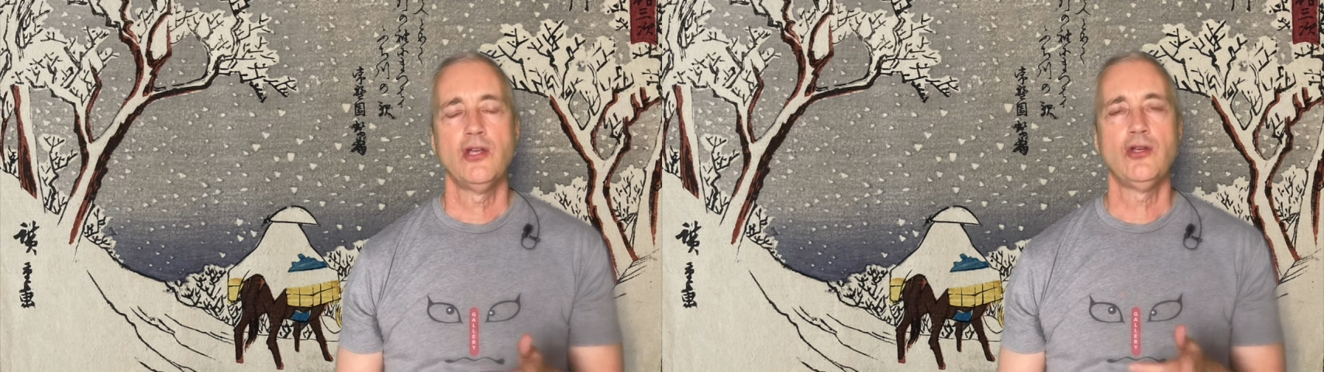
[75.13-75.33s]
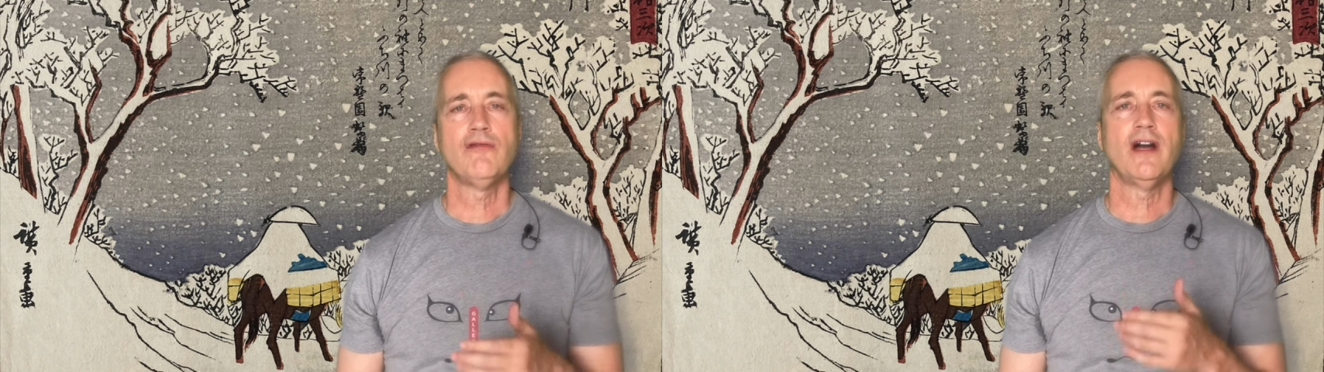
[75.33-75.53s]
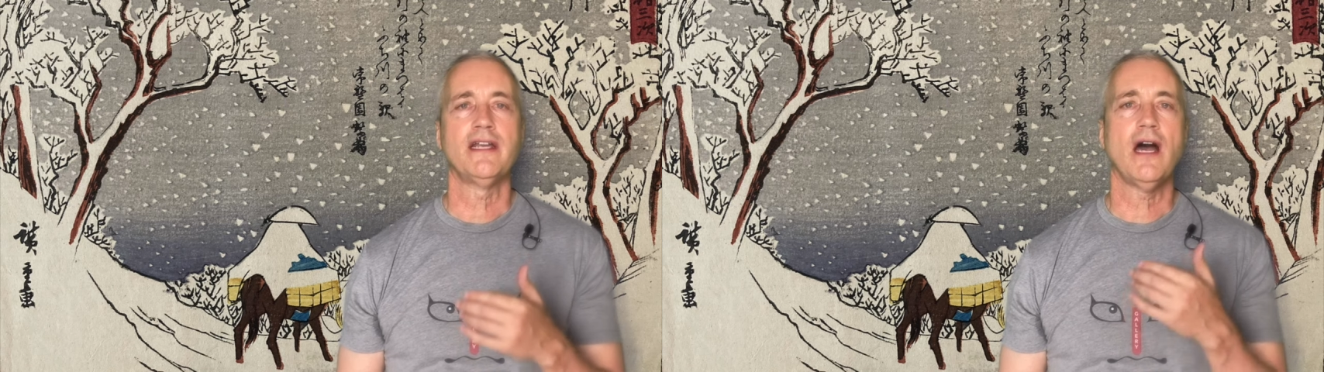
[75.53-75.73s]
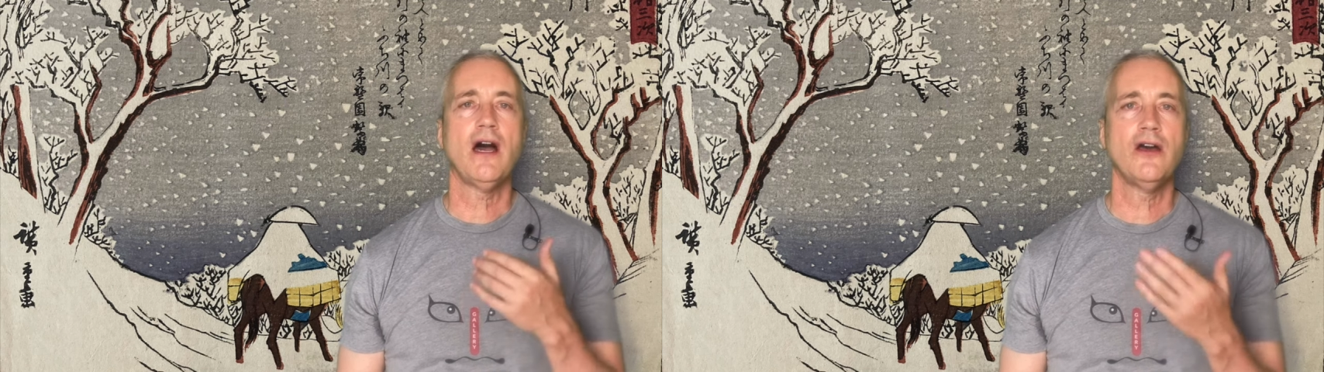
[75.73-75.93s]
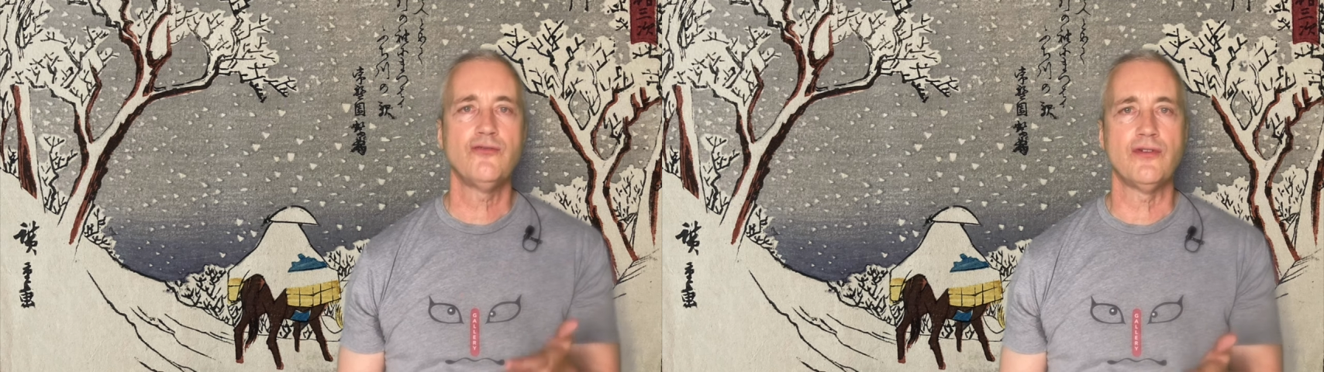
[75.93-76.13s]
You'll find
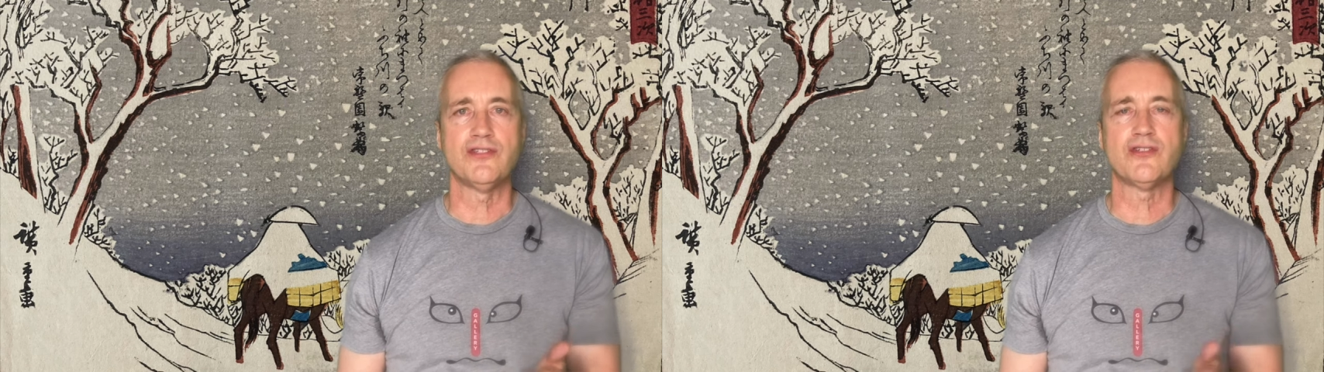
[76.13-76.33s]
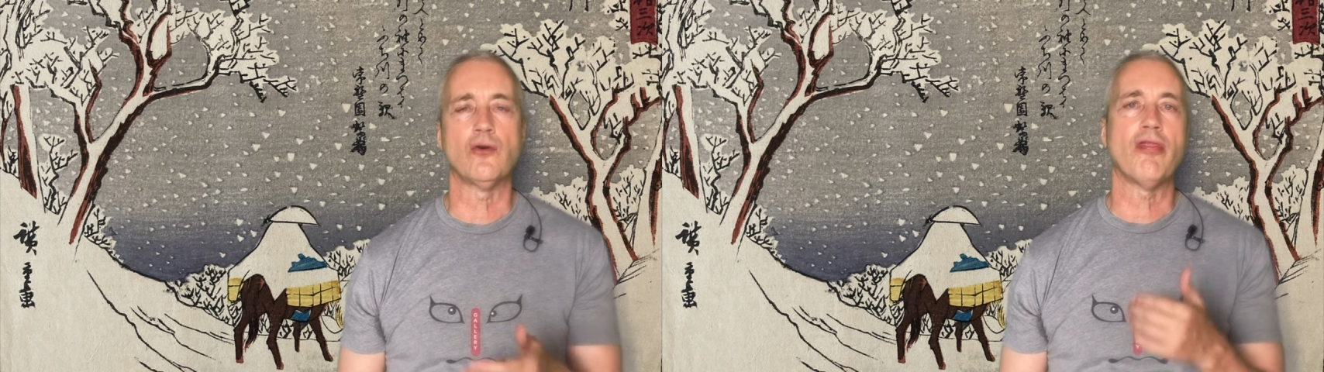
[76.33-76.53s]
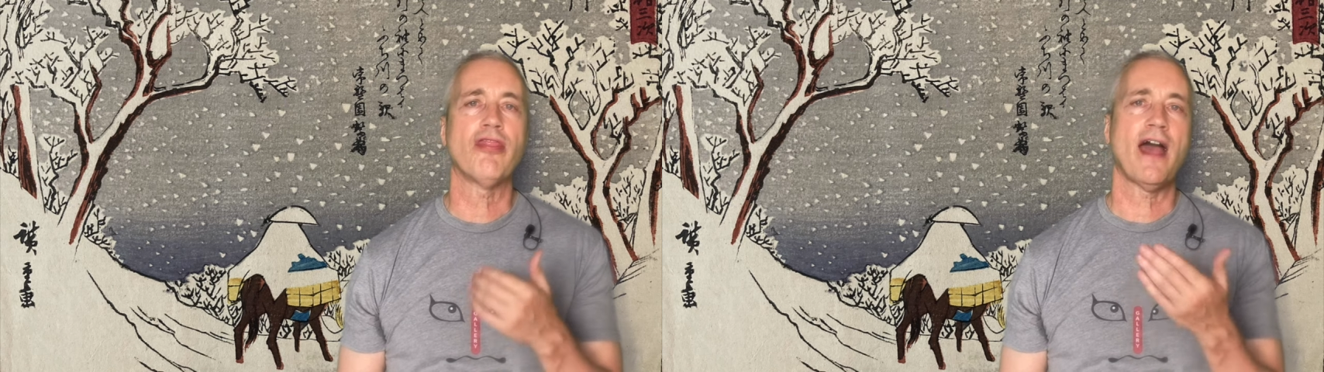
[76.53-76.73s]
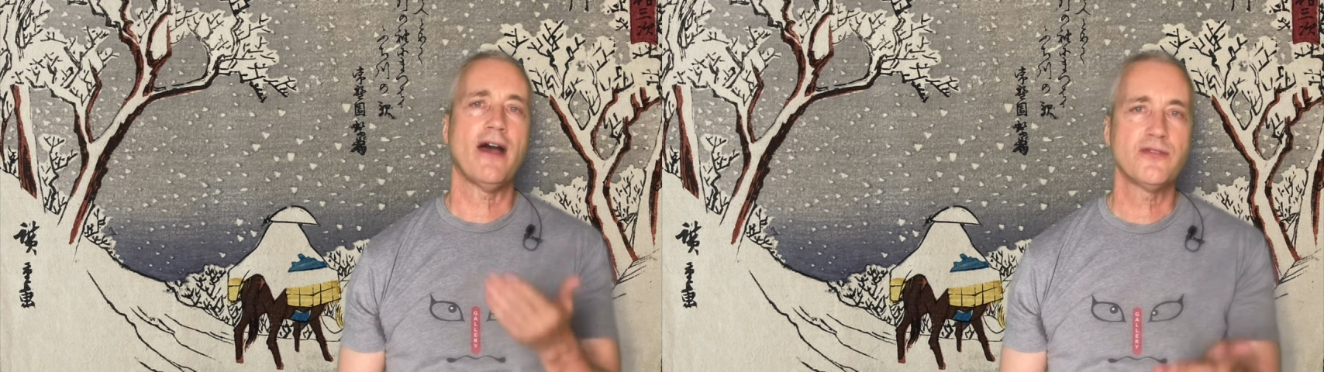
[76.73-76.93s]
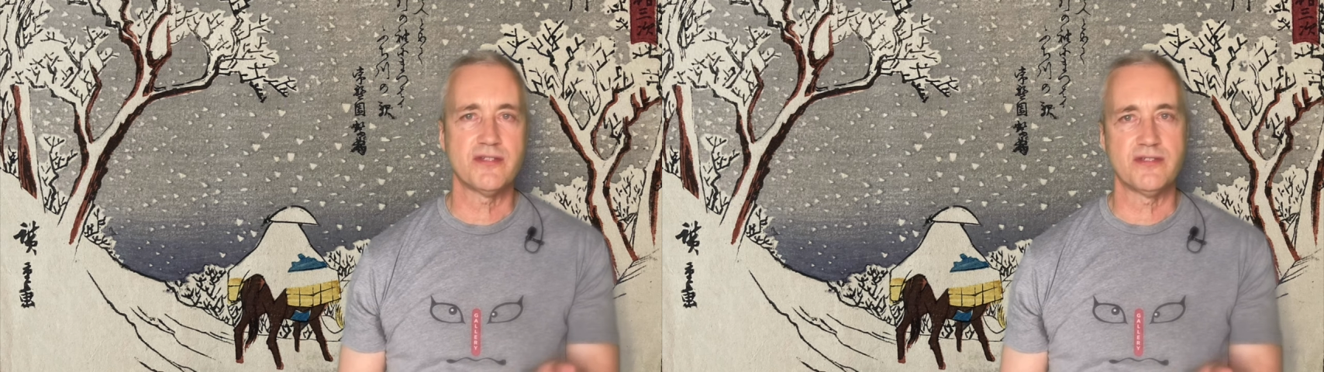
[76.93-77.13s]
hundreds or
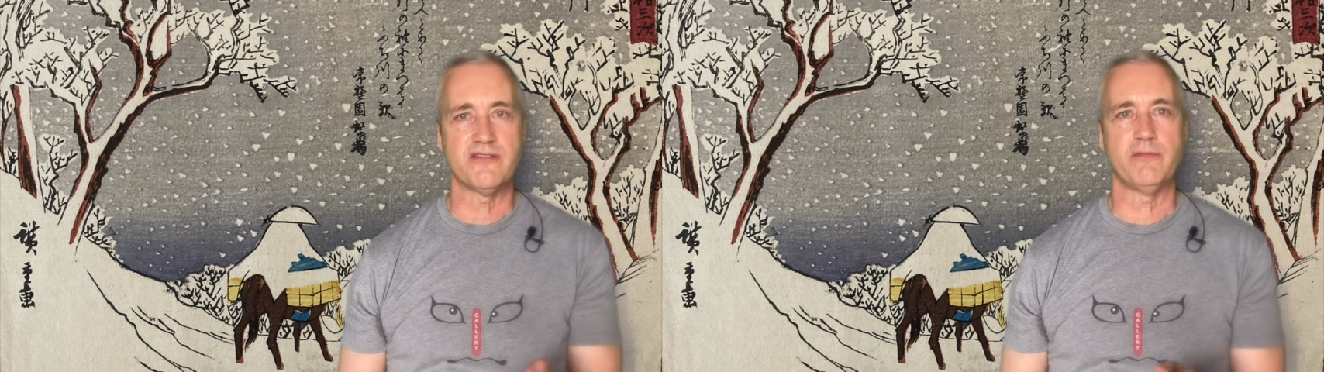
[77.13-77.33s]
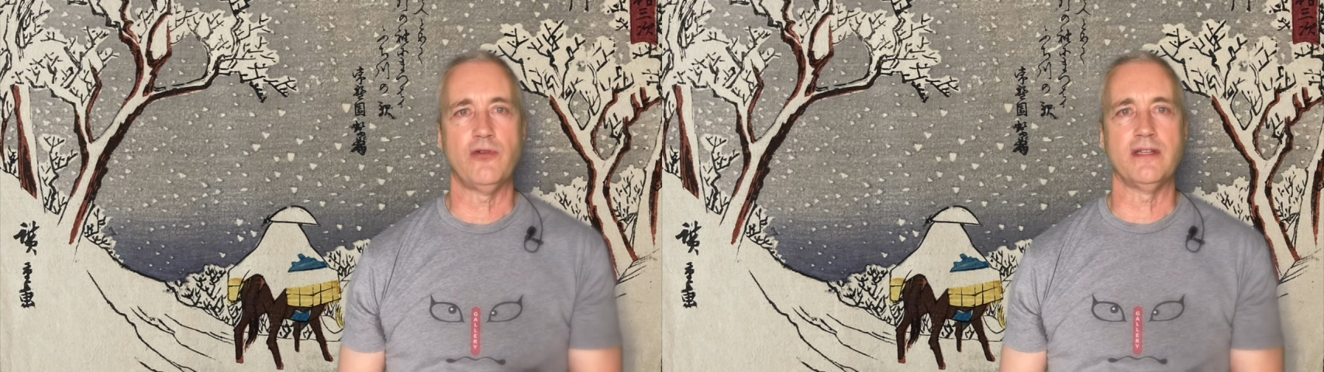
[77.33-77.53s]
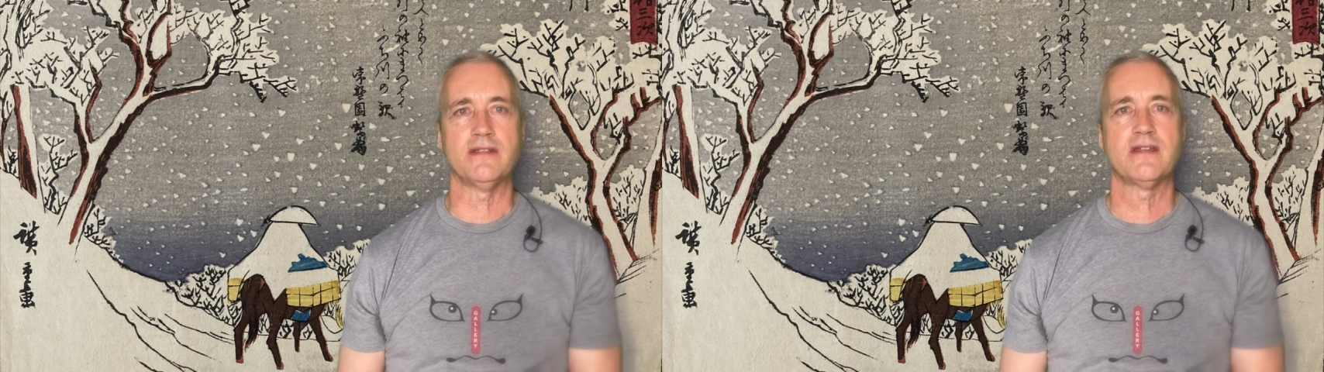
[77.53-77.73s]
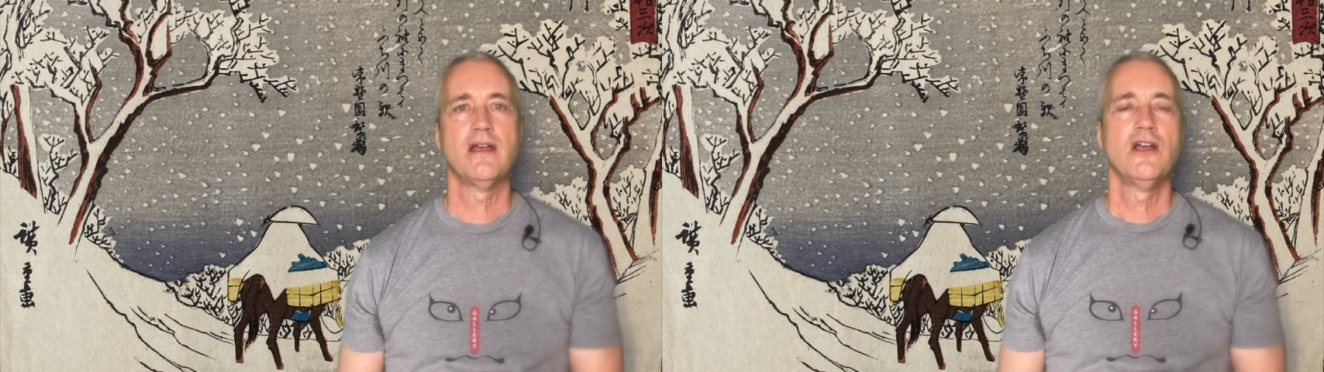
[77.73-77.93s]
thousands of prints